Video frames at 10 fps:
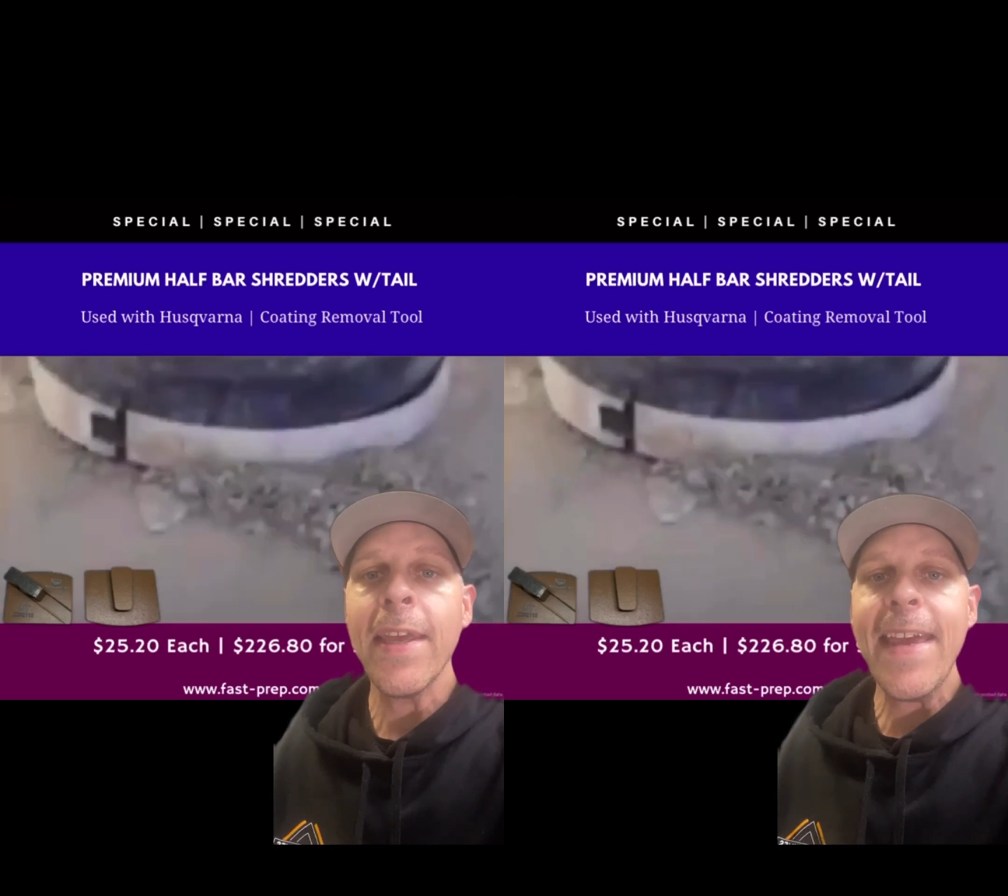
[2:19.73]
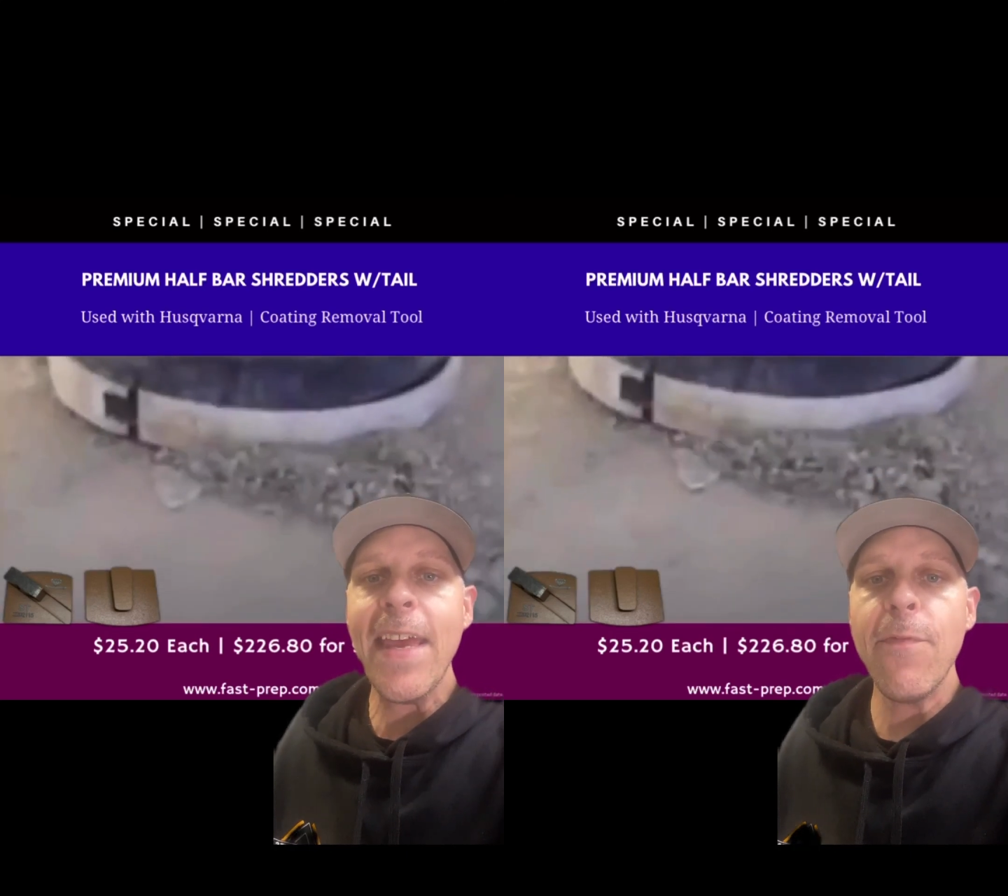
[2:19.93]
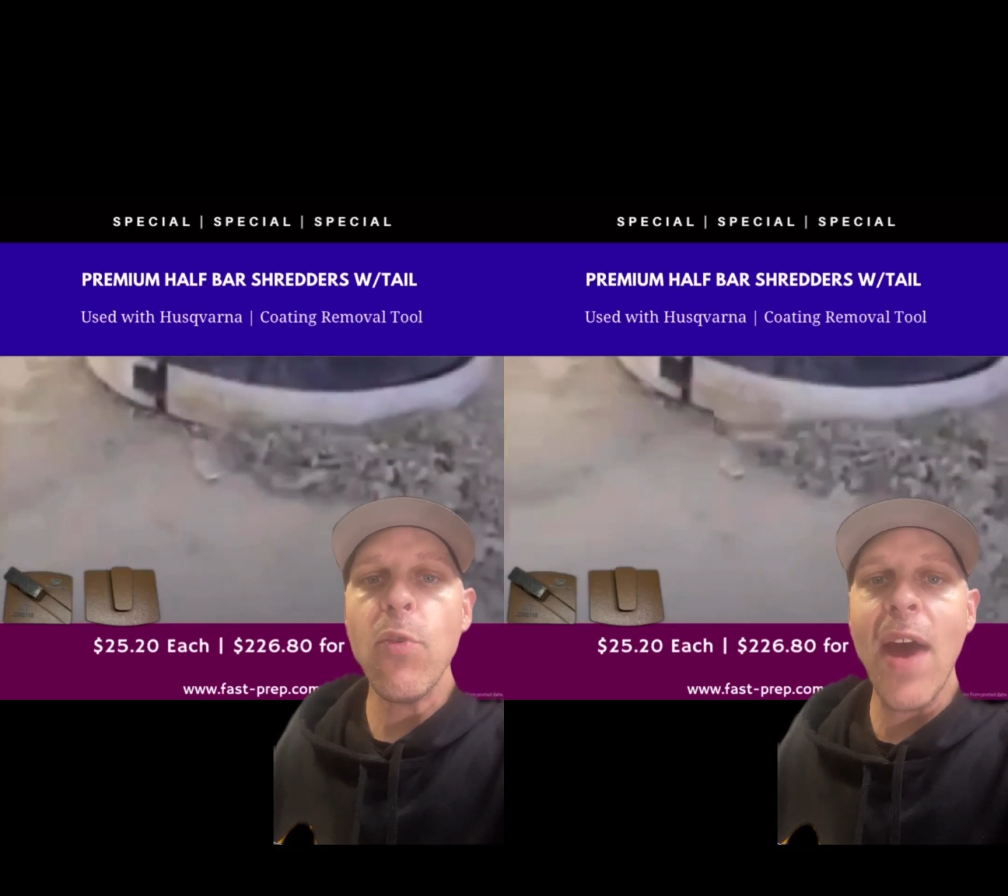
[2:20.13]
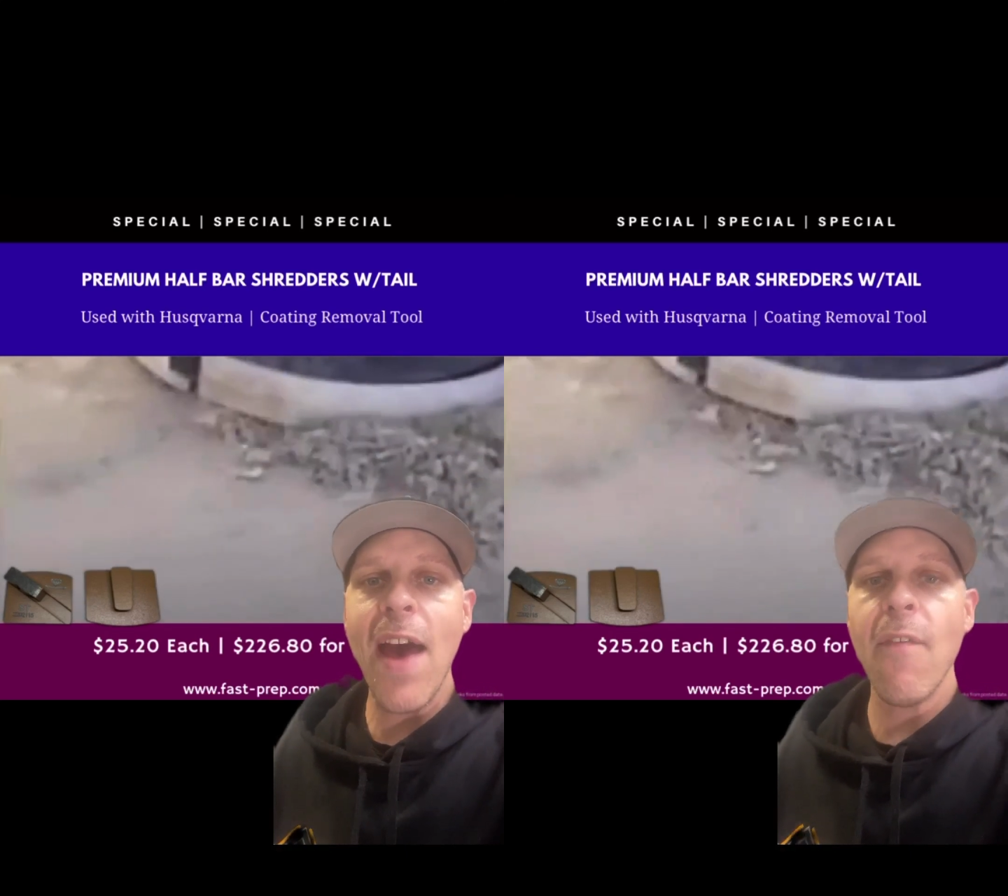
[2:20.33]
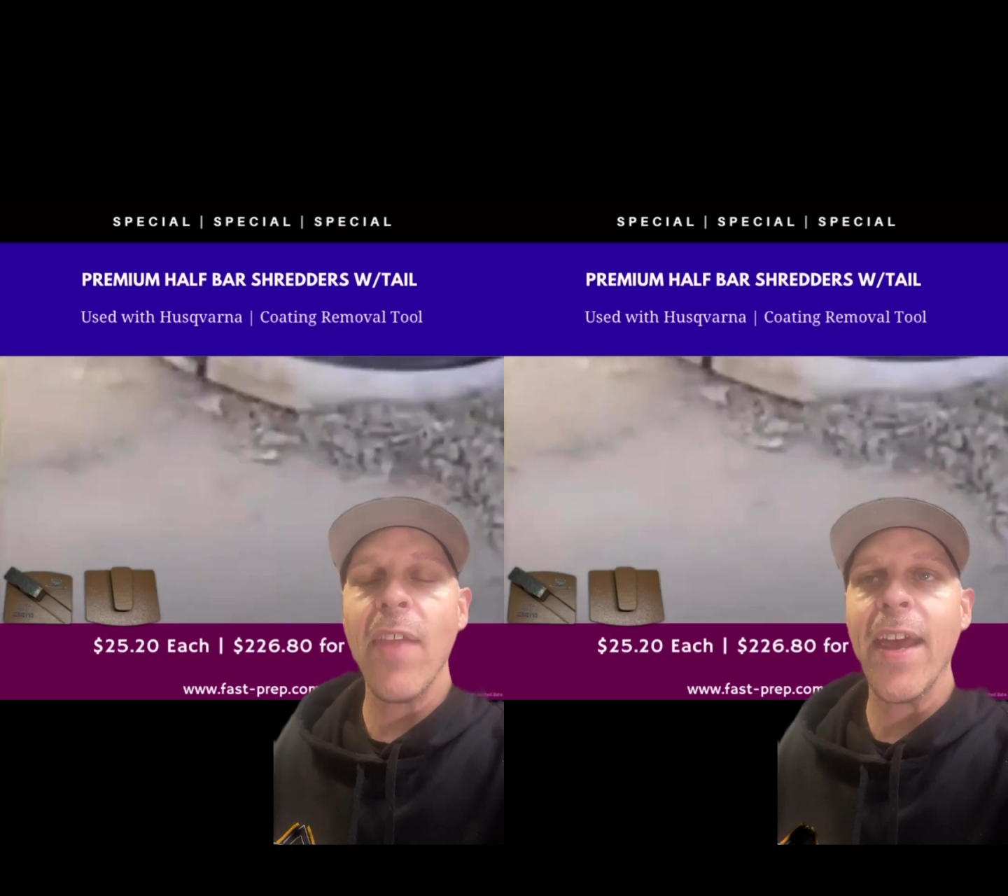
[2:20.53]
If you
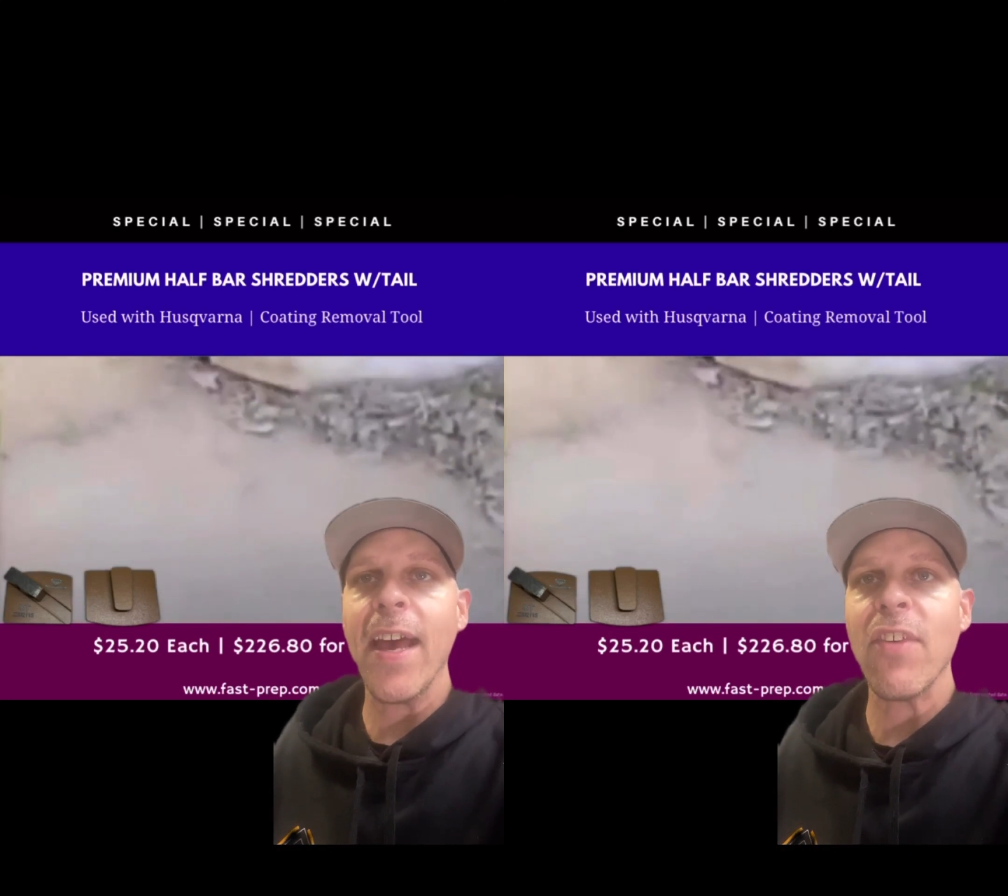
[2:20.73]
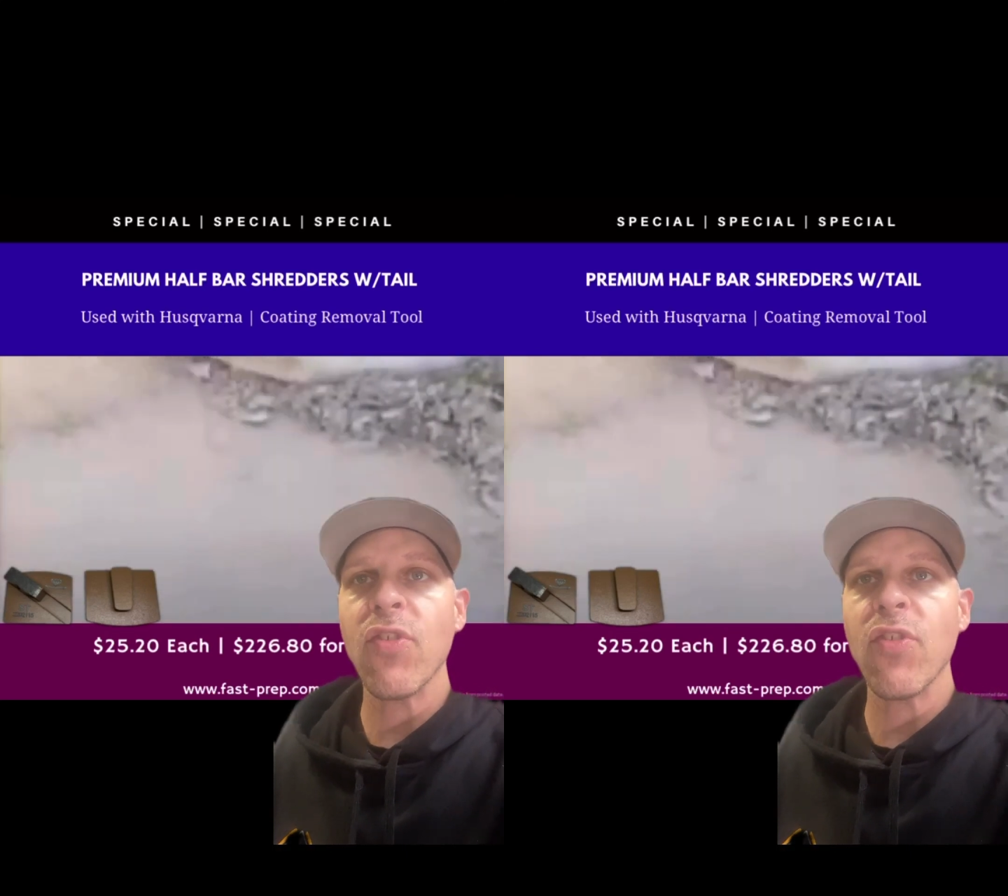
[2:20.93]
have like a